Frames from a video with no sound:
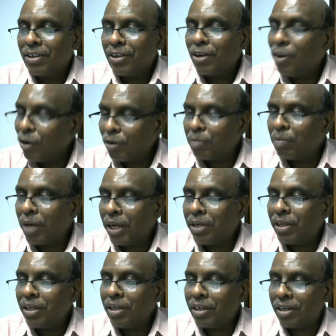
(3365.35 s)
Look, my
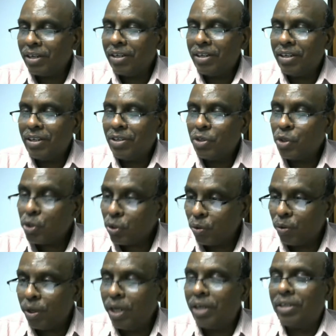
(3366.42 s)
dear
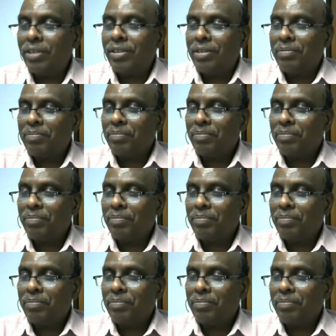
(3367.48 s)
student,